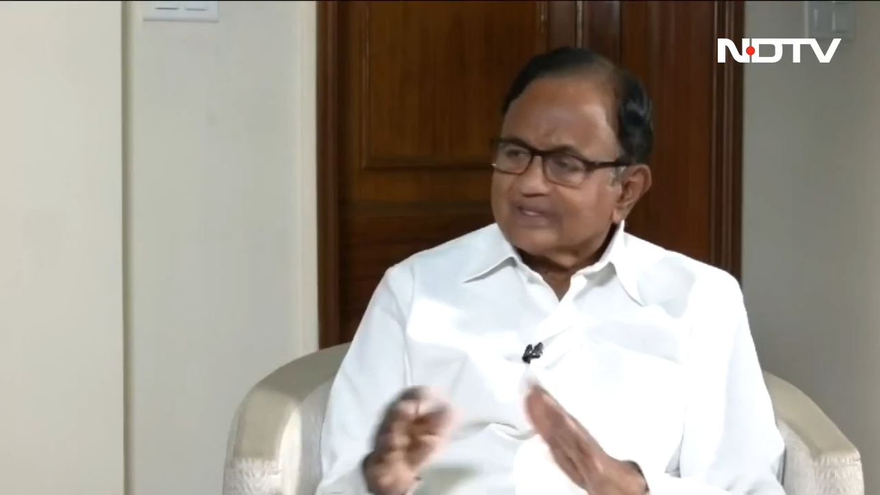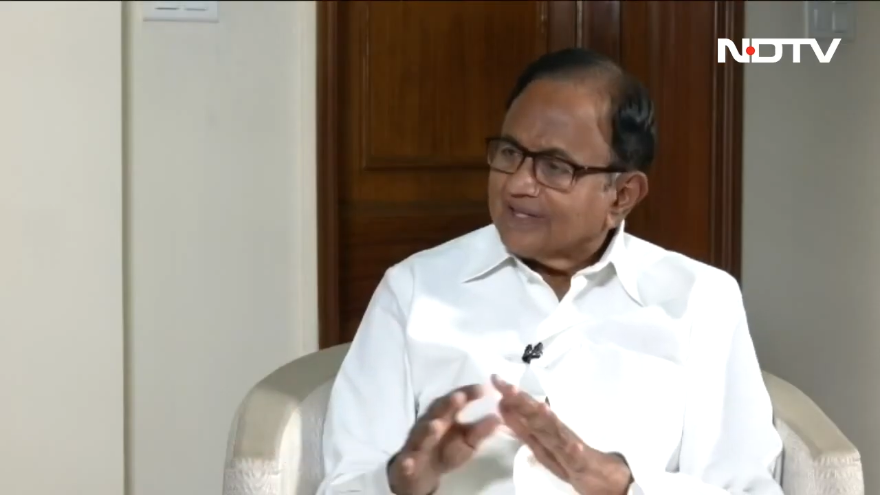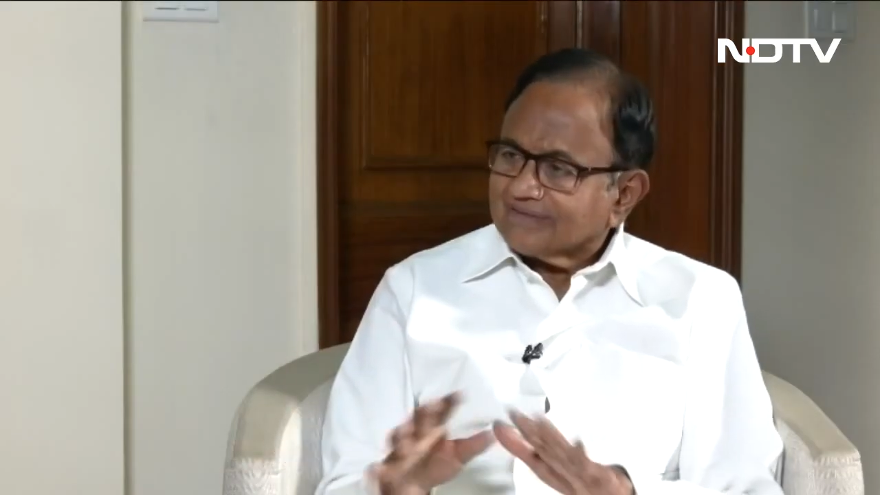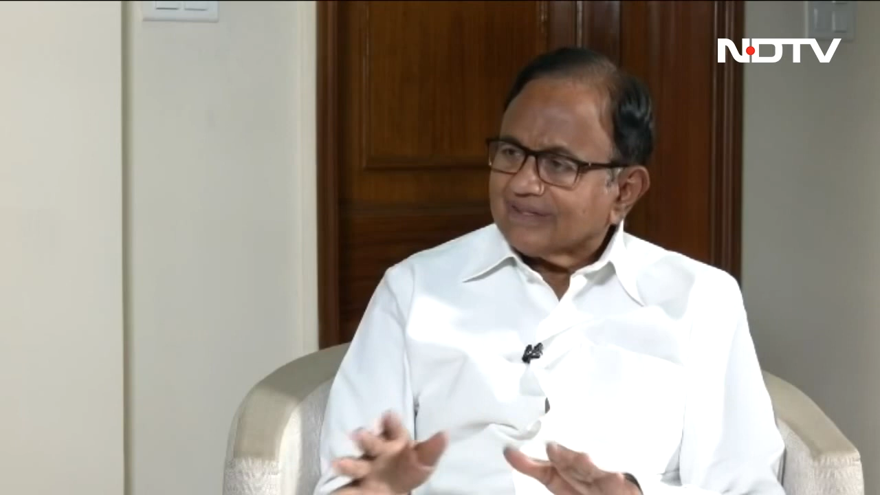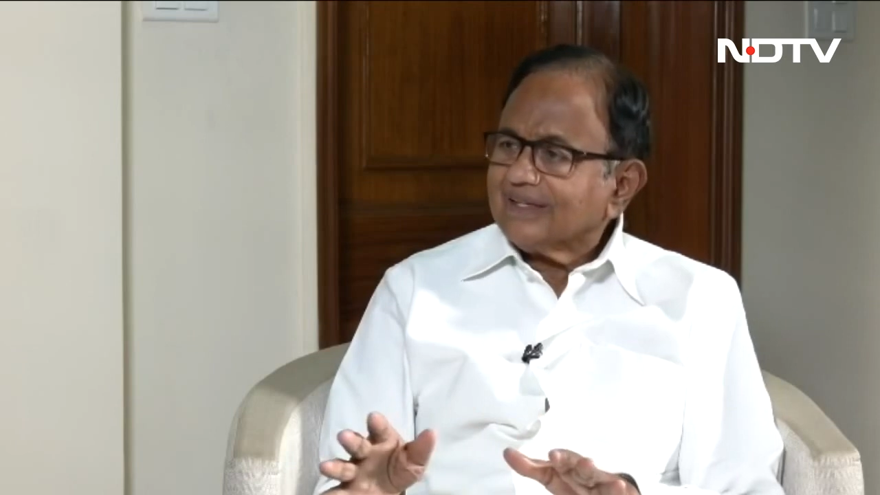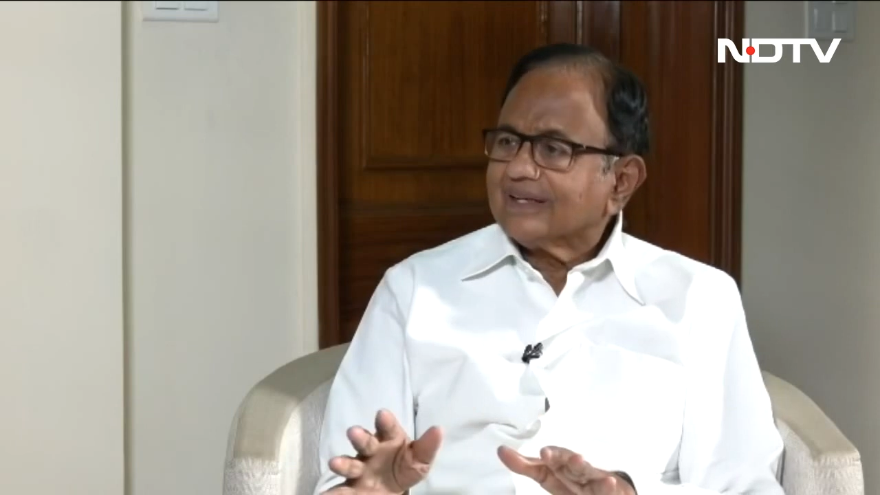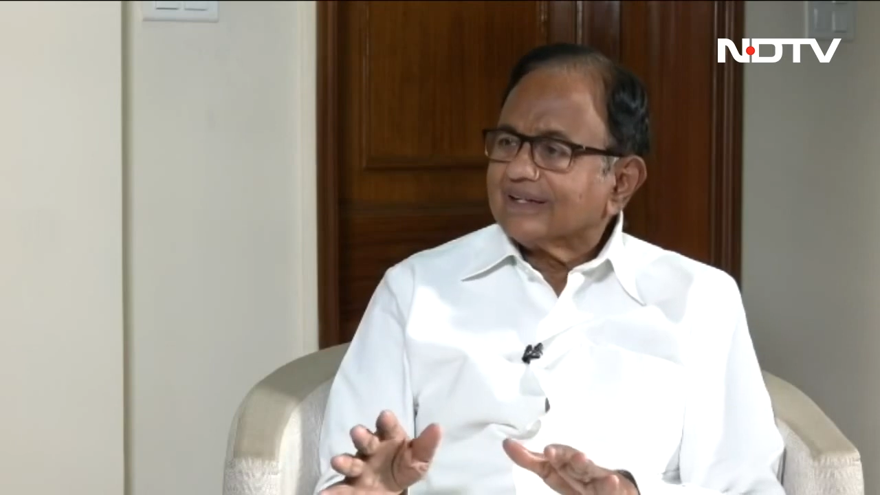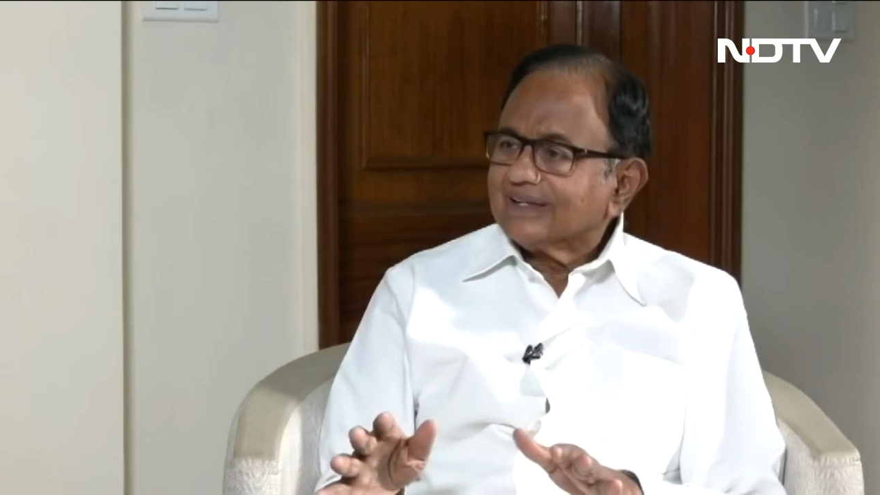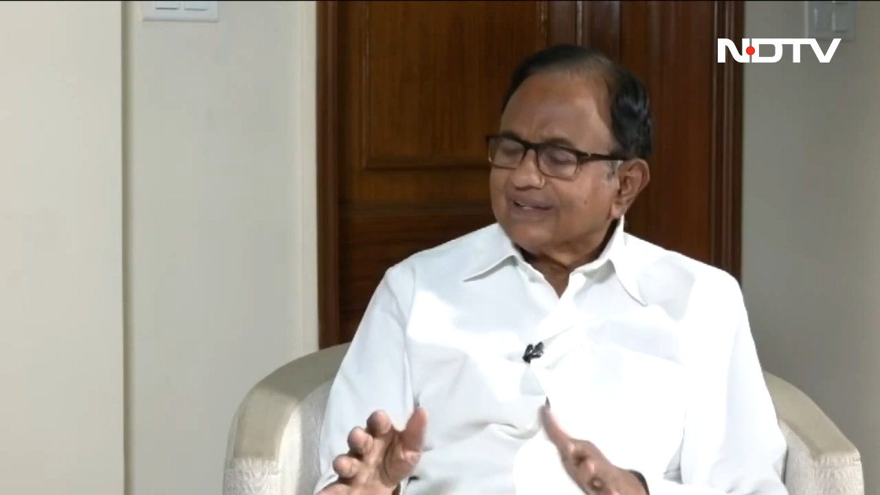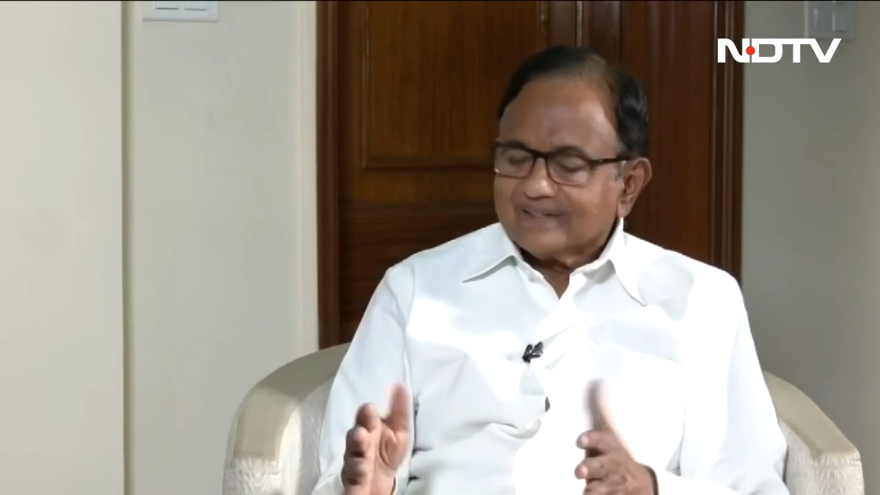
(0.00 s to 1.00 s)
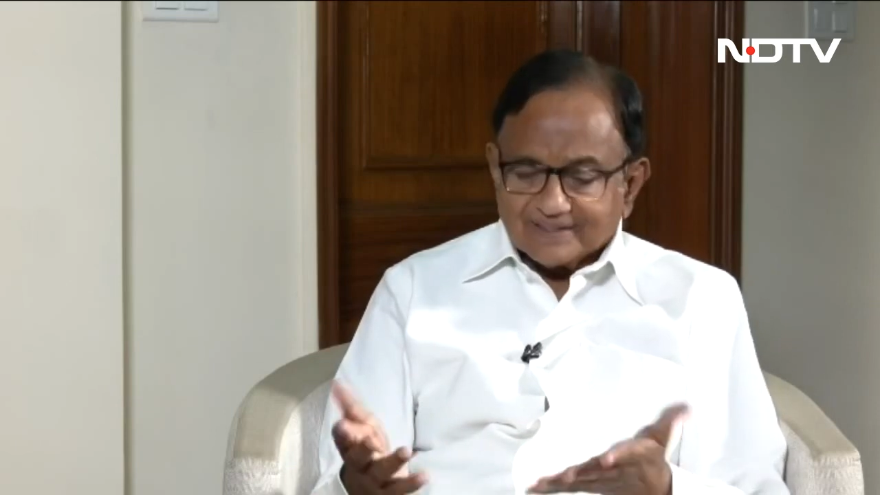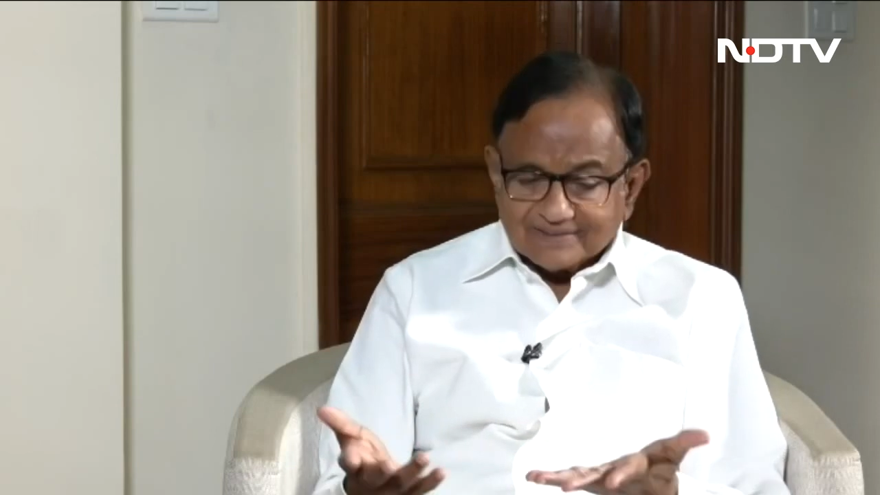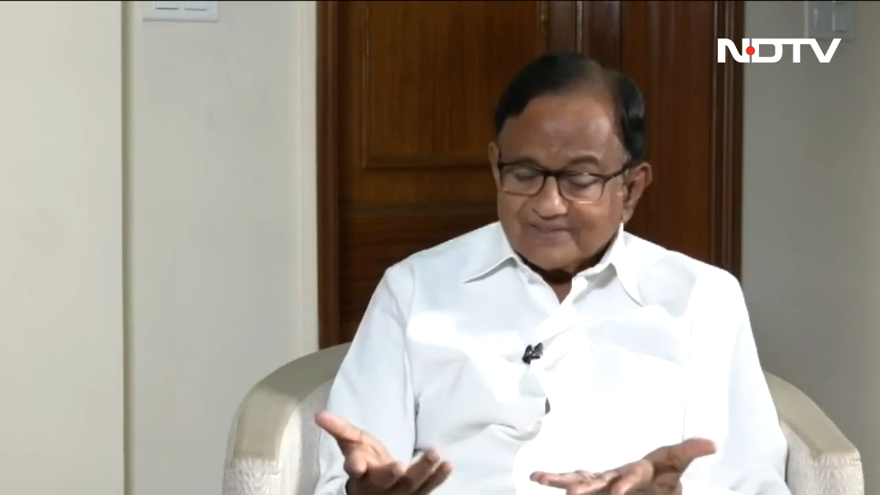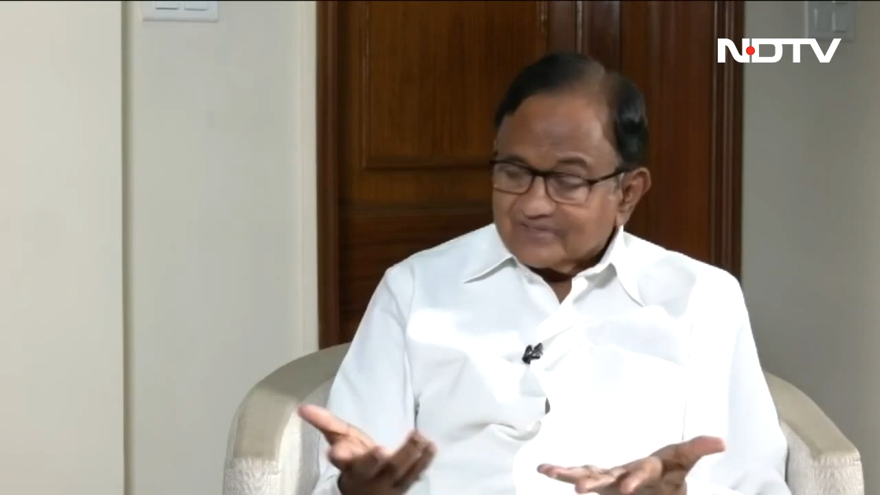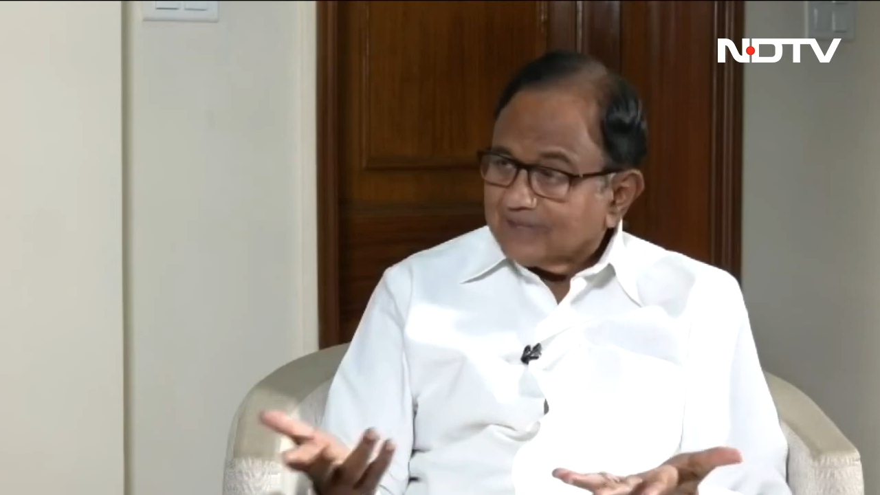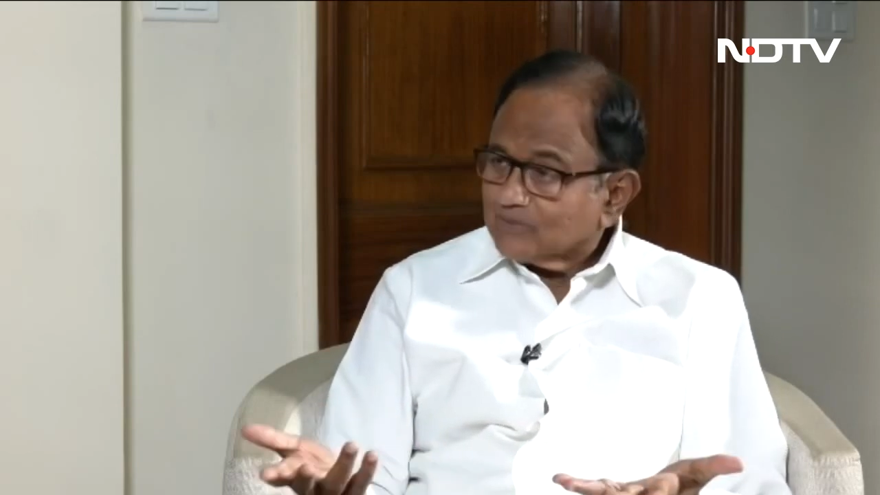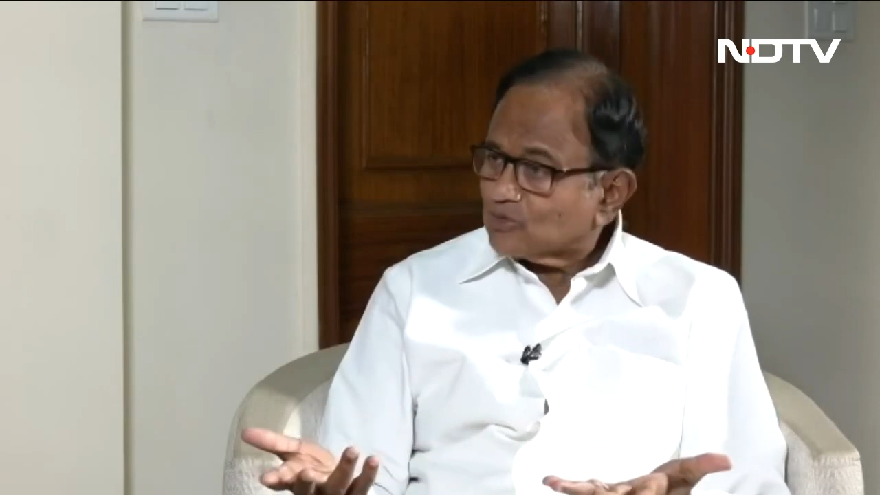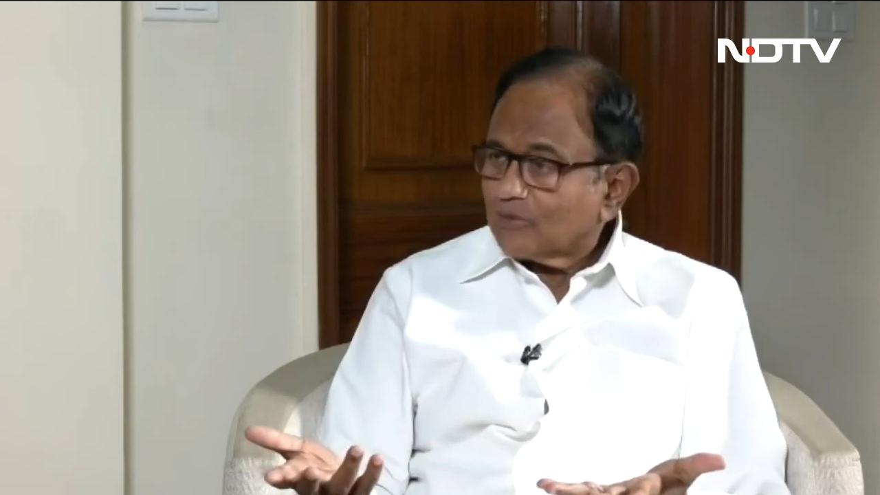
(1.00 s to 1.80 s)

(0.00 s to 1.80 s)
Nothing seems